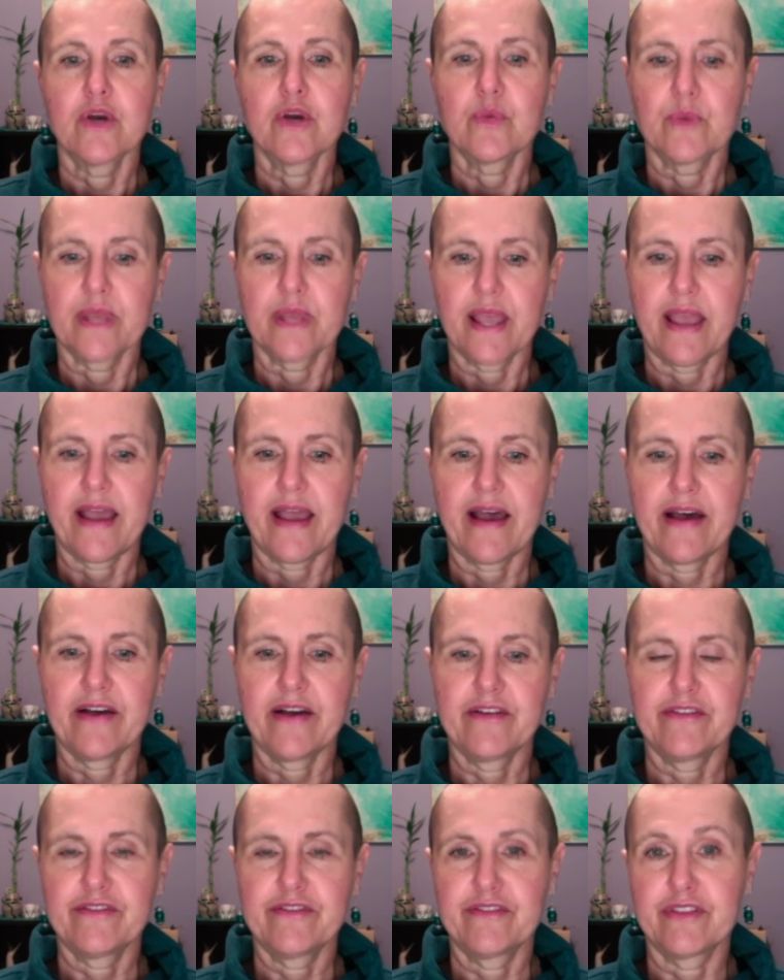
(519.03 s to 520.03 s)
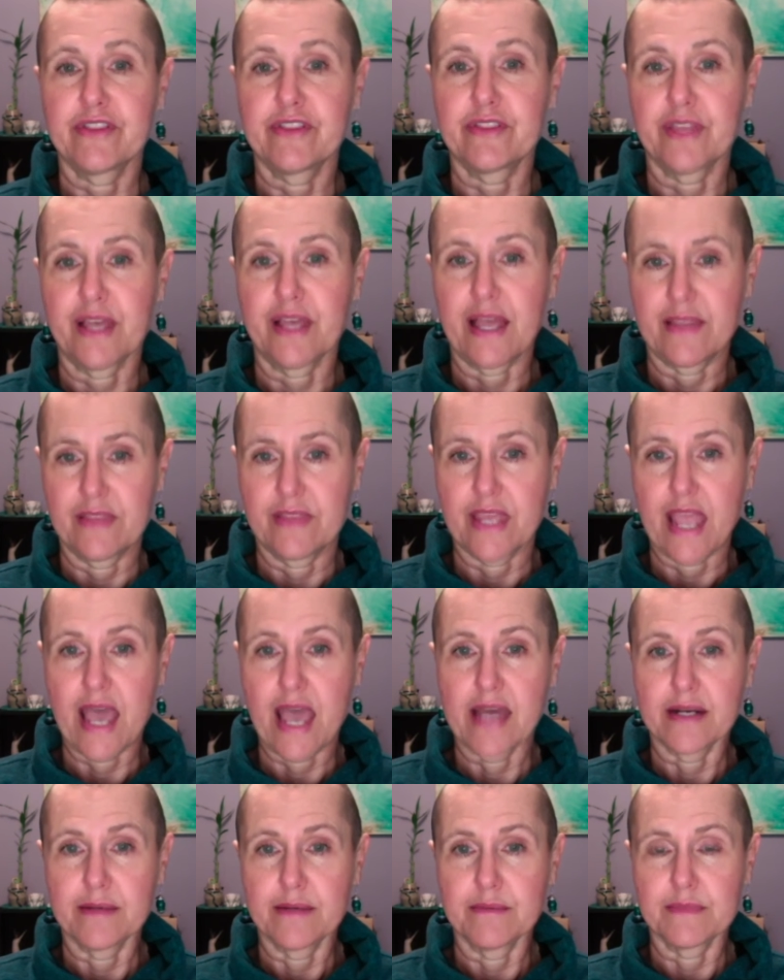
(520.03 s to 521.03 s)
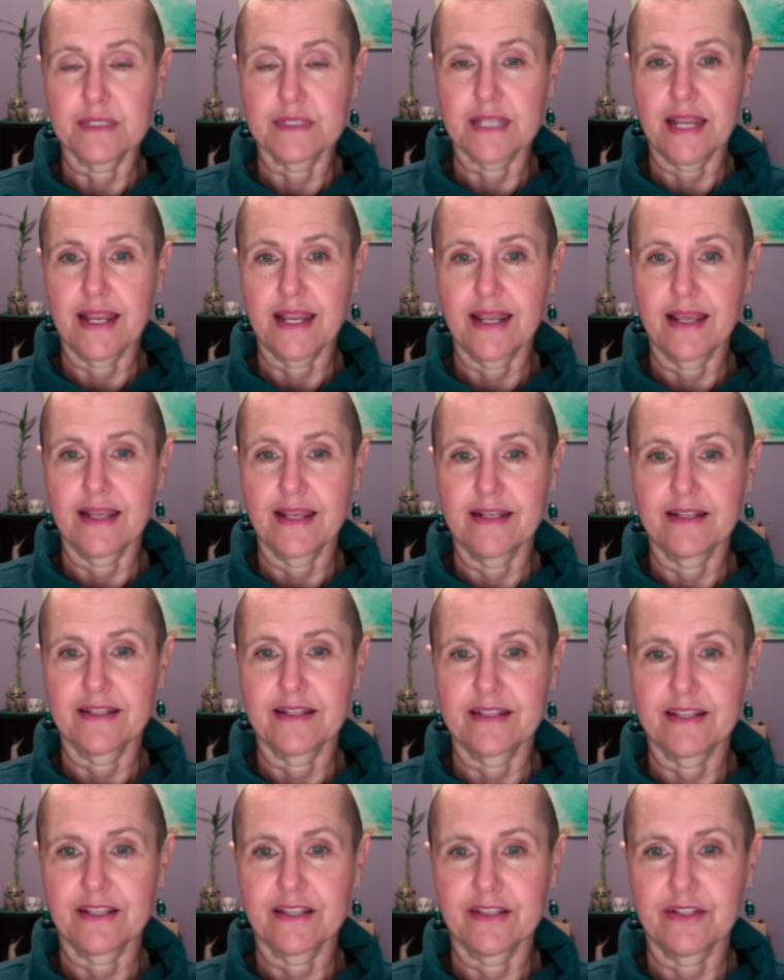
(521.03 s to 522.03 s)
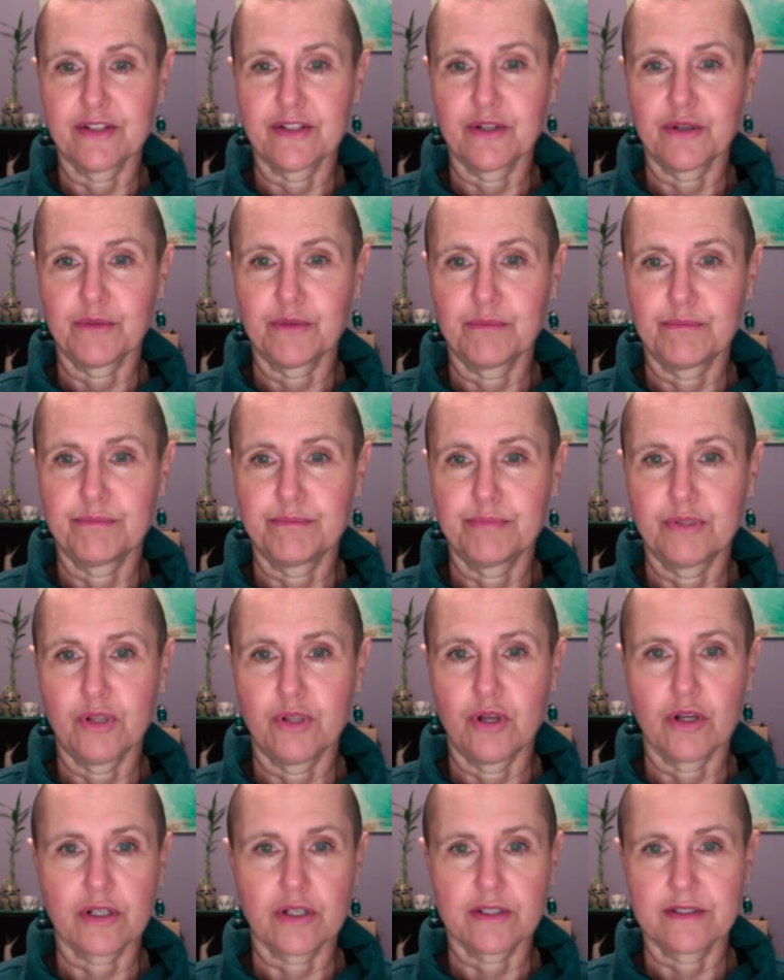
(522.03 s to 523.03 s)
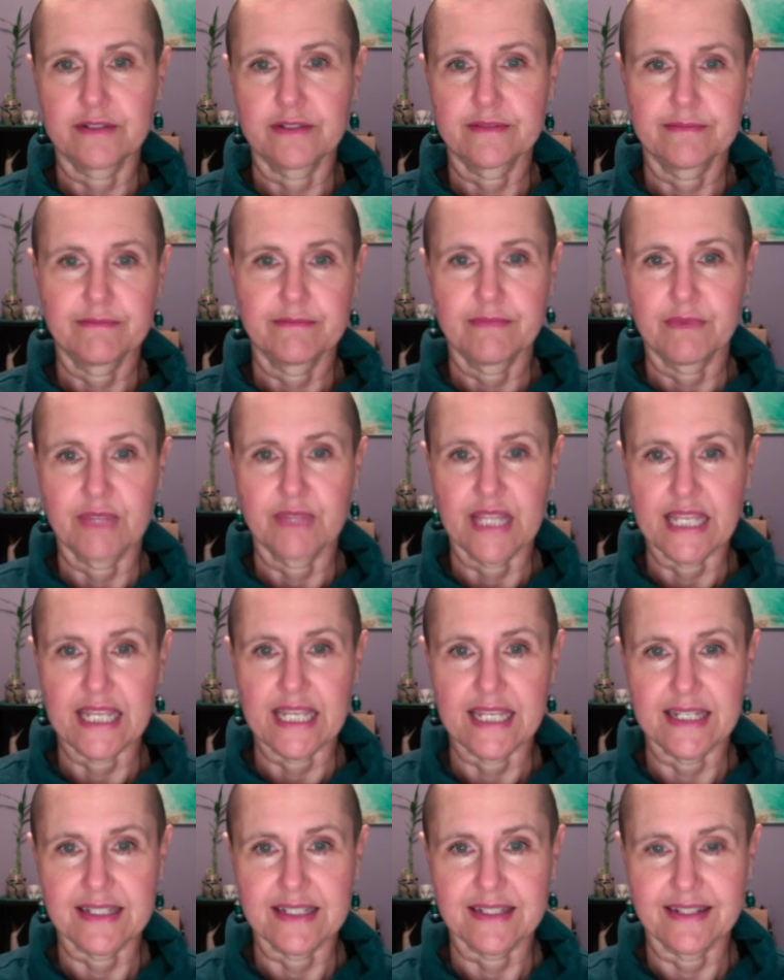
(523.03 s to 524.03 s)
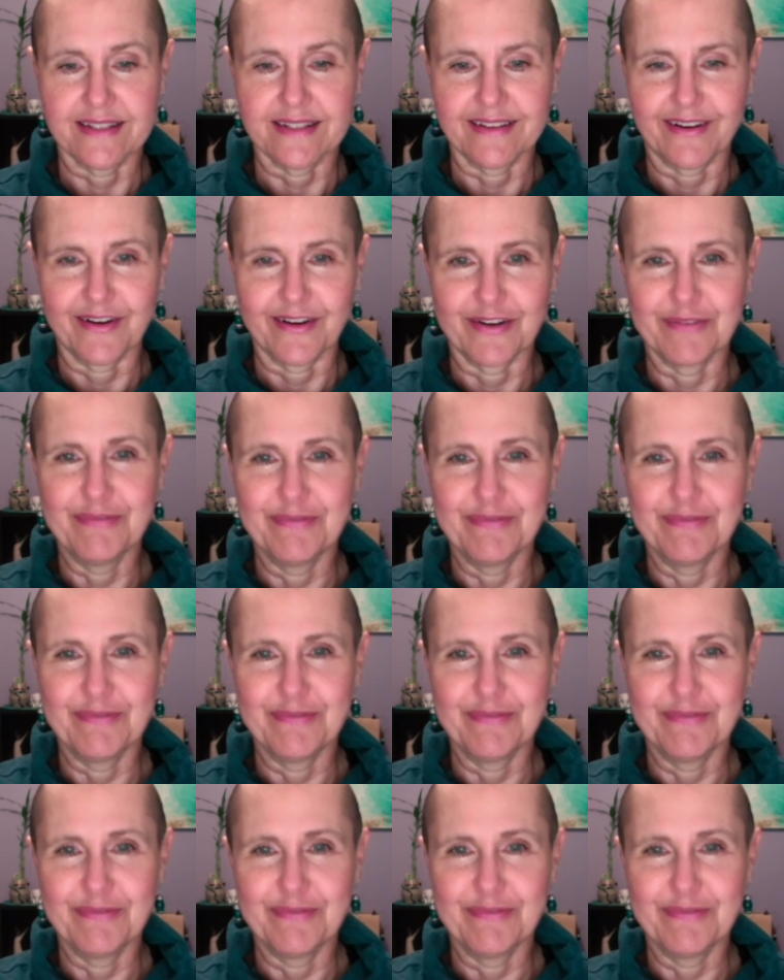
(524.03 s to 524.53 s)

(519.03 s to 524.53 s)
we have the atoms and the little plonk thingies that are